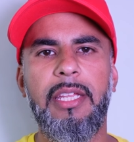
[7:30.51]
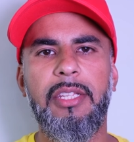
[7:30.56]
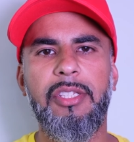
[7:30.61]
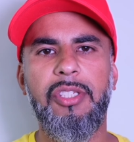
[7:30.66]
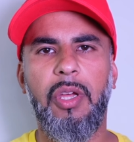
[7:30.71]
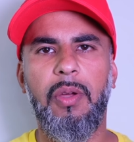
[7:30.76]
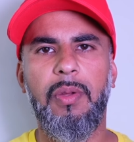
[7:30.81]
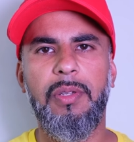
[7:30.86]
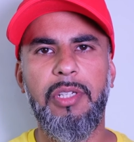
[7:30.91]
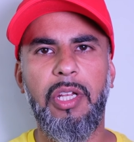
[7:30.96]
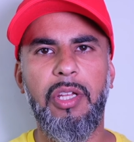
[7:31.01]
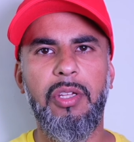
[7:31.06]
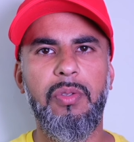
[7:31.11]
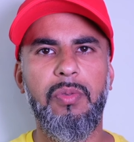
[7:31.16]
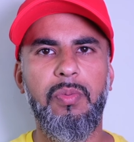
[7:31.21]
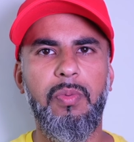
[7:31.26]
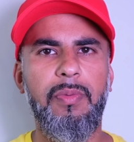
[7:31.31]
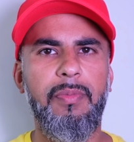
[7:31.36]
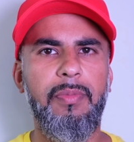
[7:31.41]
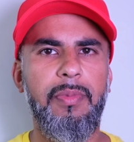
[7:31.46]
So as
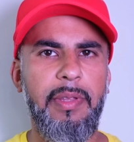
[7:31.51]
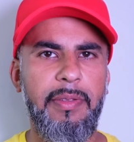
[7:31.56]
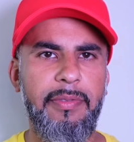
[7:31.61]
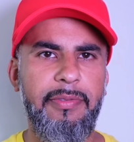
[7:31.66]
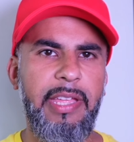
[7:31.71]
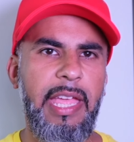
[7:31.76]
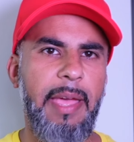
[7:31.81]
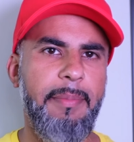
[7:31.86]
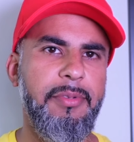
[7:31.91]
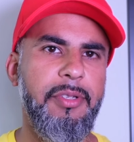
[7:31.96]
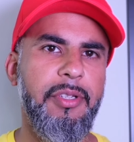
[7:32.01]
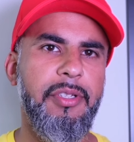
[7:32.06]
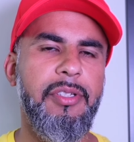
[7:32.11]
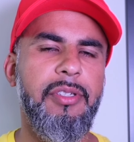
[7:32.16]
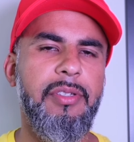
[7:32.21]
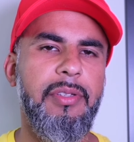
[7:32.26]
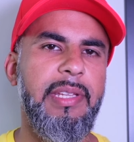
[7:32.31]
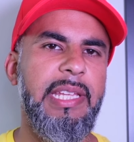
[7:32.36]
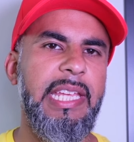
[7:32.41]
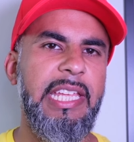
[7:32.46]
long as they've kept
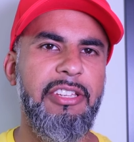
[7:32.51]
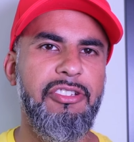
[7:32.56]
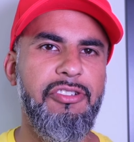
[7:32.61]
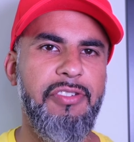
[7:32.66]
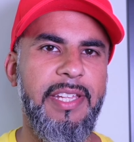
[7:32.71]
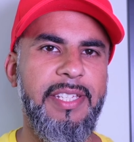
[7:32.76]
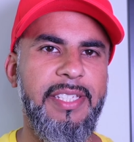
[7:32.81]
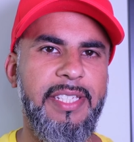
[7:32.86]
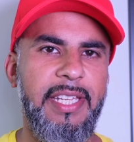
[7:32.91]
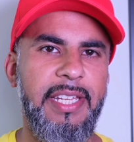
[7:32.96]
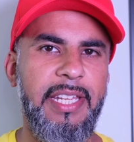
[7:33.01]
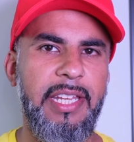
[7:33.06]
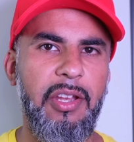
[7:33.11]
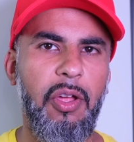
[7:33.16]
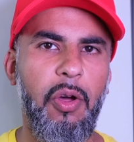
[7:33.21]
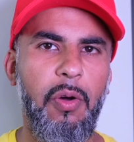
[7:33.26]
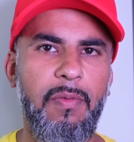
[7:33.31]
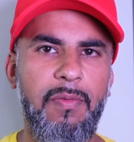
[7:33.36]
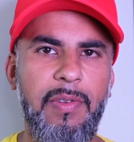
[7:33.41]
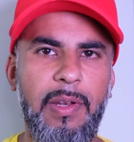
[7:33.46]
us interested, and
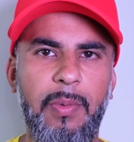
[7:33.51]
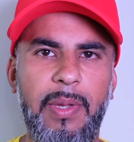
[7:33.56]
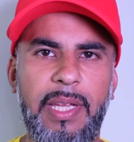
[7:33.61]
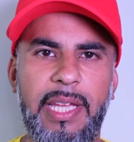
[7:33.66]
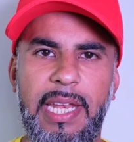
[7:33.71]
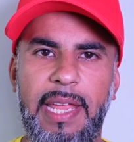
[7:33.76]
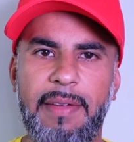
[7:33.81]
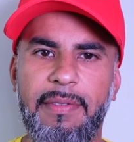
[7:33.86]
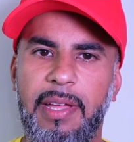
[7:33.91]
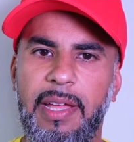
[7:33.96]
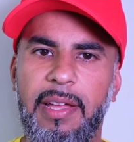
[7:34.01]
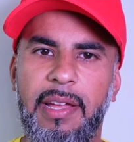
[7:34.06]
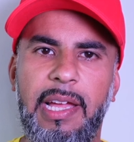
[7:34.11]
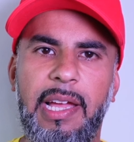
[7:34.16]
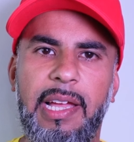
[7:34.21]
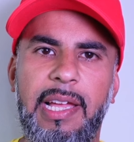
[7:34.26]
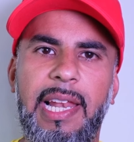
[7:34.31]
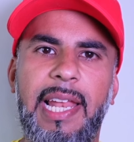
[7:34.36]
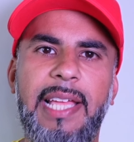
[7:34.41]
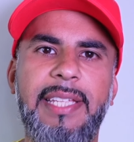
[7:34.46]
hopefully we can have
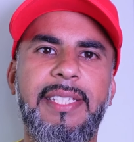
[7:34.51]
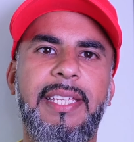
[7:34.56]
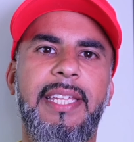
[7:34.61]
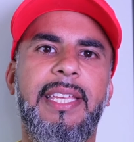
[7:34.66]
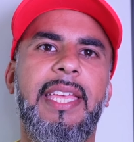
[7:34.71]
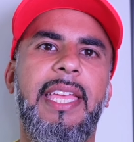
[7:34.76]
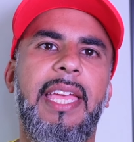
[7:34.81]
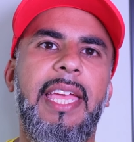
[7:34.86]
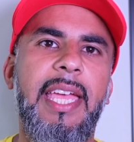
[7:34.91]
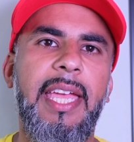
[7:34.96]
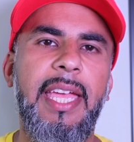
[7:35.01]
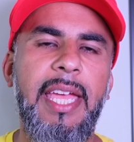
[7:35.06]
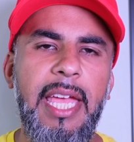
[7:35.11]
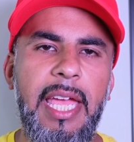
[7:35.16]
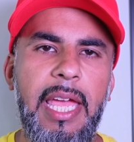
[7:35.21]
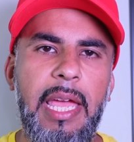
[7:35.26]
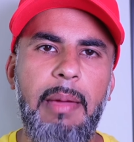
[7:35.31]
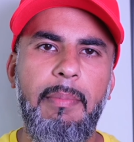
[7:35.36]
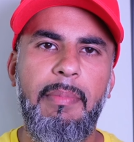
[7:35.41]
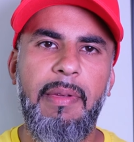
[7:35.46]
a classic here
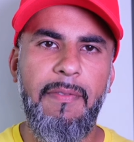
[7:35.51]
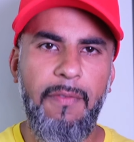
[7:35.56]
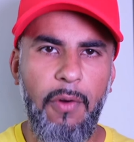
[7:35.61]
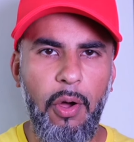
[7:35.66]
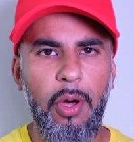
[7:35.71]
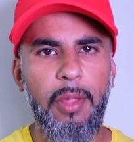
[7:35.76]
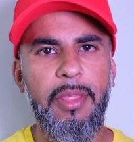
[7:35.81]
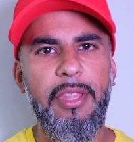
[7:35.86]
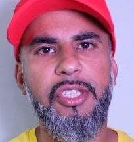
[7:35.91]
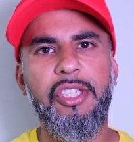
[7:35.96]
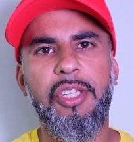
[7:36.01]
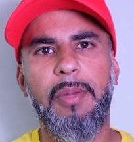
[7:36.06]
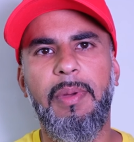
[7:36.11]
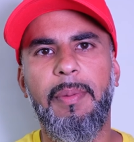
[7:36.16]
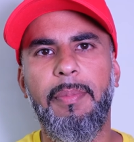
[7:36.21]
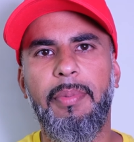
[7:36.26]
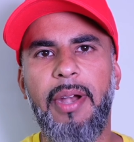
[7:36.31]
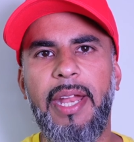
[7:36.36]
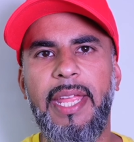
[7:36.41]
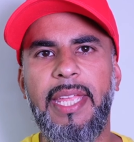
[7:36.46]
before the
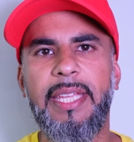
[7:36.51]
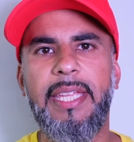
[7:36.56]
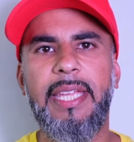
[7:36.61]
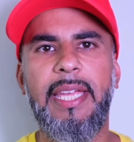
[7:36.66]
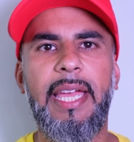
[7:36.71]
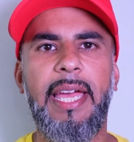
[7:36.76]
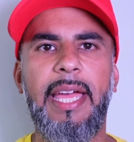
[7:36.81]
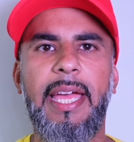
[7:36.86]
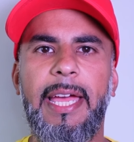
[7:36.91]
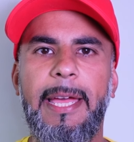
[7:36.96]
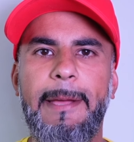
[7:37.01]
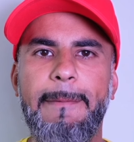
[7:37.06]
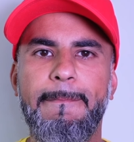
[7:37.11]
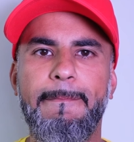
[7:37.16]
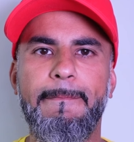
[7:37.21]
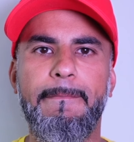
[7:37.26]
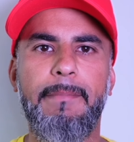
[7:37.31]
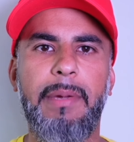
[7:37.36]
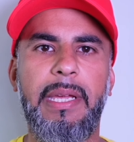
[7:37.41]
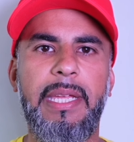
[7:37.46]
summer break.
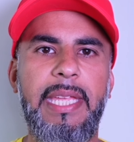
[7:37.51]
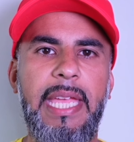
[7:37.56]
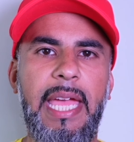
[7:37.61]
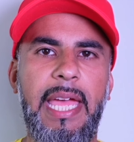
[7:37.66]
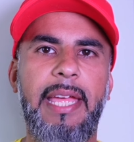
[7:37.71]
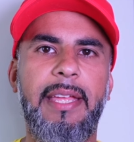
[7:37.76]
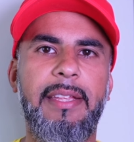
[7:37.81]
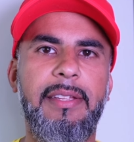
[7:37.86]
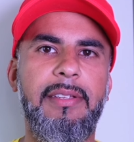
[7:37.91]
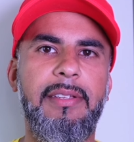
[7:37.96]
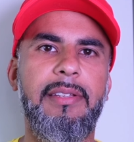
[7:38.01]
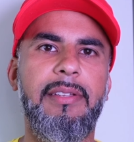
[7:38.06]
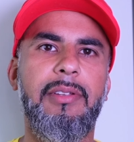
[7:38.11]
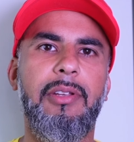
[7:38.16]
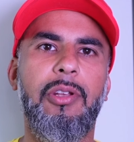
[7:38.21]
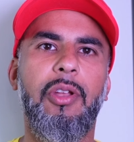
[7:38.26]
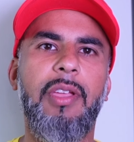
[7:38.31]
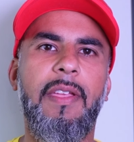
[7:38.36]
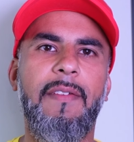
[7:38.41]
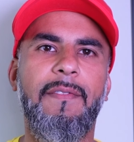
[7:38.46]
But yeah,
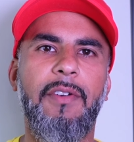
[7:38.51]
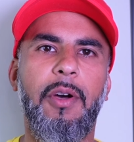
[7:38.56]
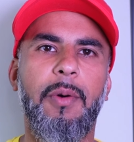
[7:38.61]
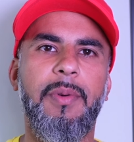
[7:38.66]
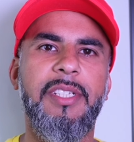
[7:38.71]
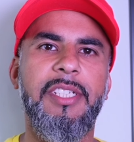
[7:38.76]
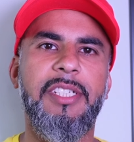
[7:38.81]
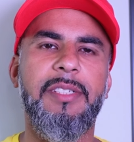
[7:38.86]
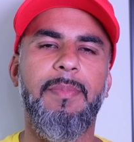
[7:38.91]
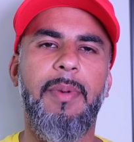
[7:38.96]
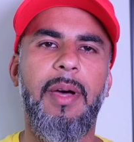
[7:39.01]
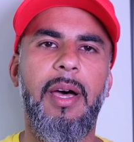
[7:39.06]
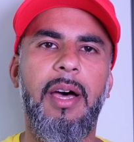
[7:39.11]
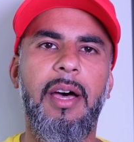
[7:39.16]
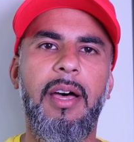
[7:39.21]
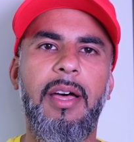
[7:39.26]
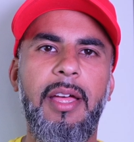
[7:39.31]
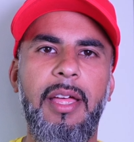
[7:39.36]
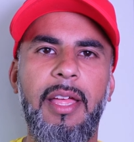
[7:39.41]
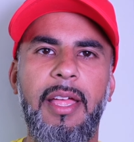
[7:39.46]
looking forward to
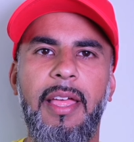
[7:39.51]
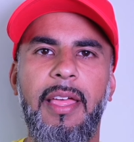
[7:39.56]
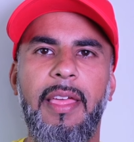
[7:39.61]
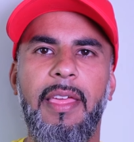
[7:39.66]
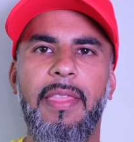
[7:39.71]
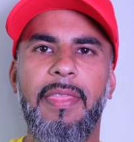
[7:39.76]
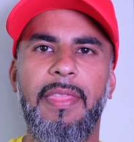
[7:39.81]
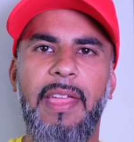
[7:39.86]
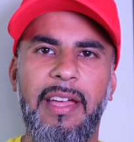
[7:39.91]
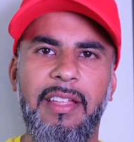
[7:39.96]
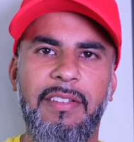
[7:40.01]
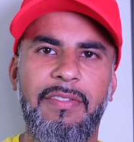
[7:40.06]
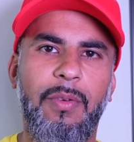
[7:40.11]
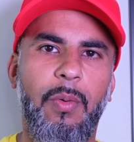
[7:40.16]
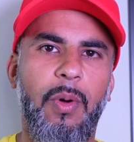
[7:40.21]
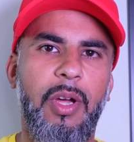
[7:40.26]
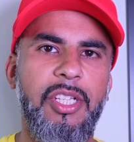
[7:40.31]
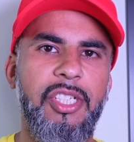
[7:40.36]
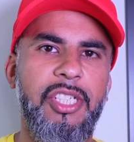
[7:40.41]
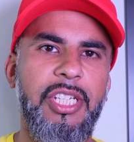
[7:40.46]
Spa. Thanks
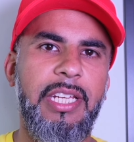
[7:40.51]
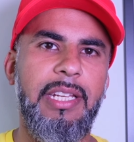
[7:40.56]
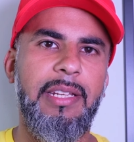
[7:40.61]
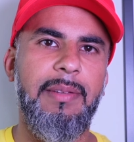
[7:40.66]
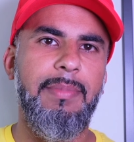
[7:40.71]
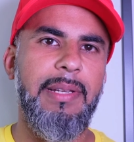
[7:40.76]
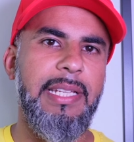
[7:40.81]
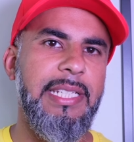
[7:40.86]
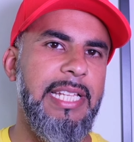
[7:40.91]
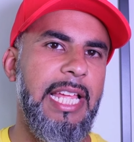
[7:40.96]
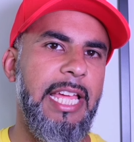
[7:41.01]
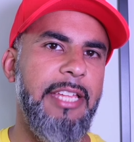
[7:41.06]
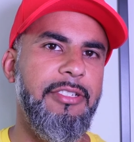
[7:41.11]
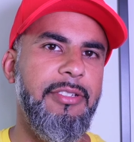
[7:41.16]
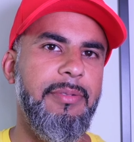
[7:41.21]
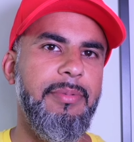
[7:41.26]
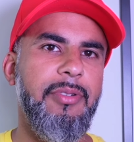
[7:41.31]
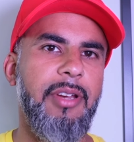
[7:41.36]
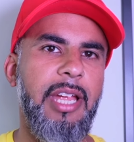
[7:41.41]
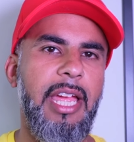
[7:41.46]
for watching. Please like,
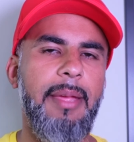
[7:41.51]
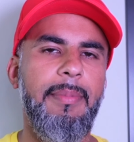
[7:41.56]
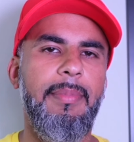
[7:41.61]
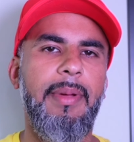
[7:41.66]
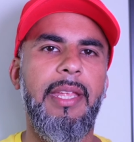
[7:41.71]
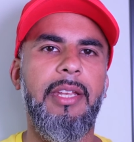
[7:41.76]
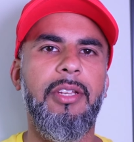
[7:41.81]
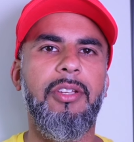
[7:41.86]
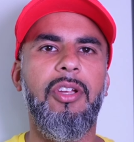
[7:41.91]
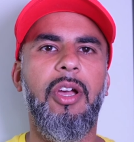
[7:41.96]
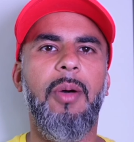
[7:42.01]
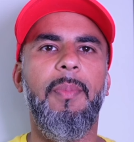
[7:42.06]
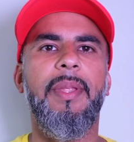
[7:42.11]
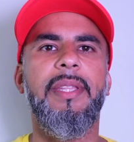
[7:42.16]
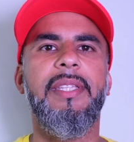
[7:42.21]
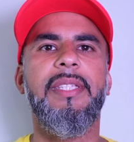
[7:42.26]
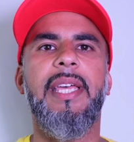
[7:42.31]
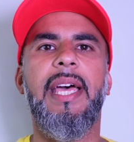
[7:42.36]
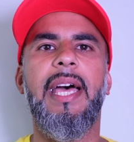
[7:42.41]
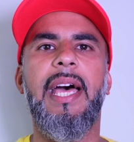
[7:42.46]
subscribe and
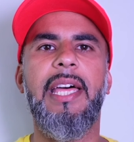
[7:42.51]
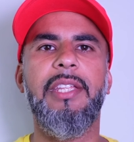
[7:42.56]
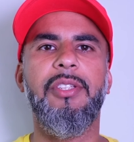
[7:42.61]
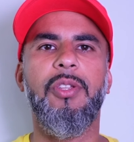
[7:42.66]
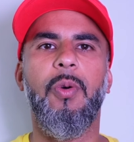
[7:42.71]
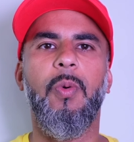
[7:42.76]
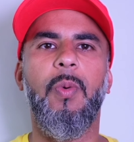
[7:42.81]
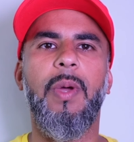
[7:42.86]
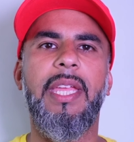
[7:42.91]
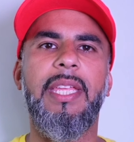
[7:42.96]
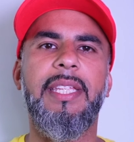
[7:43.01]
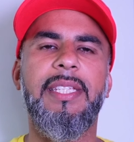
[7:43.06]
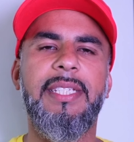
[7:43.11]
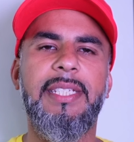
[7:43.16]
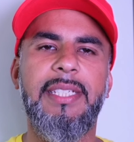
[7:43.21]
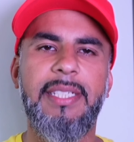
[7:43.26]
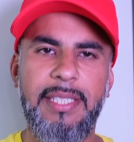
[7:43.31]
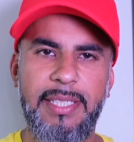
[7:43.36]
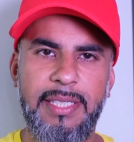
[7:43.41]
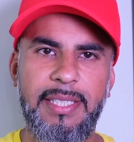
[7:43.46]
comment. As
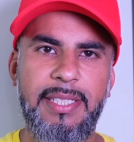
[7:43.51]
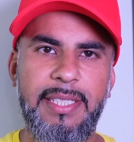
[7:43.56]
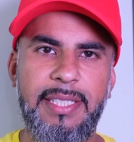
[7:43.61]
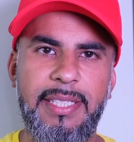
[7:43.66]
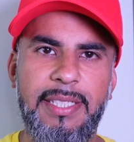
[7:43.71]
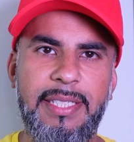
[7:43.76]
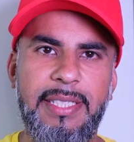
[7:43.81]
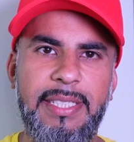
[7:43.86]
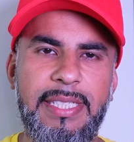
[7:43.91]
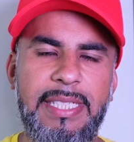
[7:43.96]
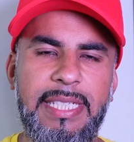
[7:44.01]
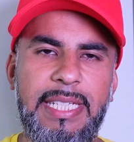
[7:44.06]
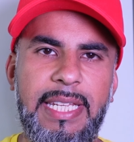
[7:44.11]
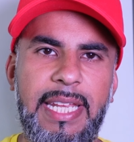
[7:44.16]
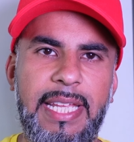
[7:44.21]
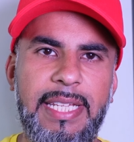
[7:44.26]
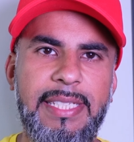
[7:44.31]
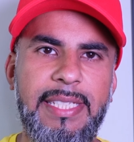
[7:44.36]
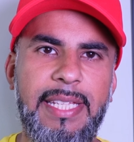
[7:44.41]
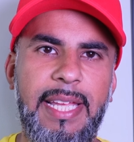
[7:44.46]
always, see you
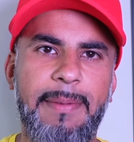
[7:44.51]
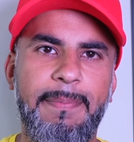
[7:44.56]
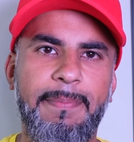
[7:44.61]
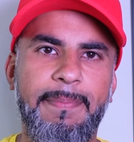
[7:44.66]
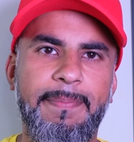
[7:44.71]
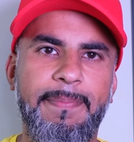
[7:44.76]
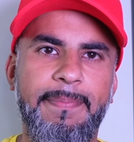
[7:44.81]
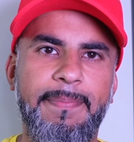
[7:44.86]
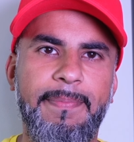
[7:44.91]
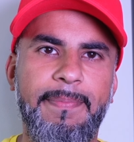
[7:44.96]
next time.